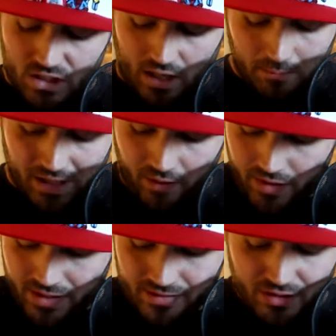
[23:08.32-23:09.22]
I'm
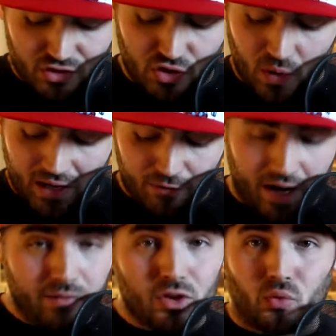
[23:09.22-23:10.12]
giving this a 2 out of
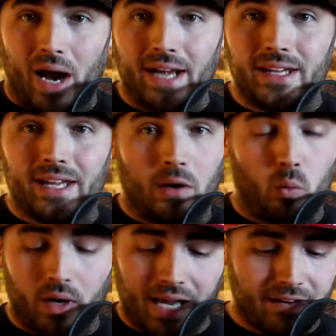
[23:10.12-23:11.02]
5 on the writing and a
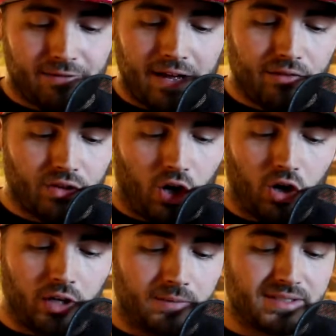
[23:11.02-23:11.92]
1 out of 5 on the
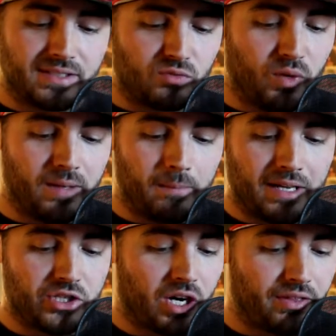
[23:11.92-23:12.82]
art. This is written
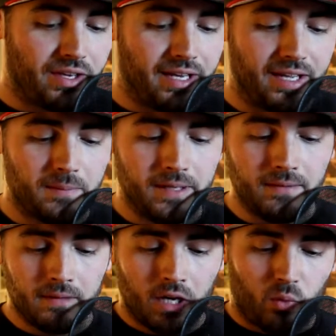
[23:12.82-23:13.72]
by Jonathan
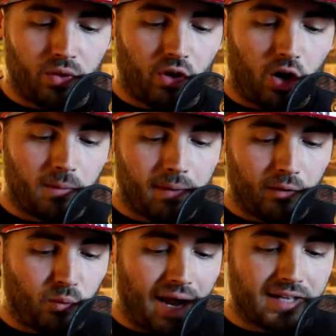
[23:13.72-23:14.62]
Hickman with art by
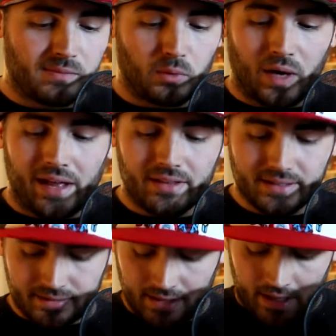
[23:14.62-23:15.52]
Rags
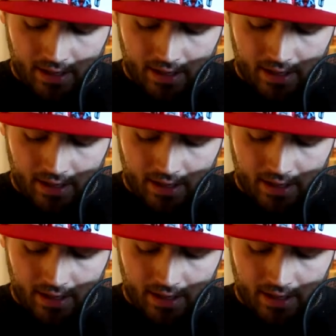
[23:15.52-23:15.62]
Morales.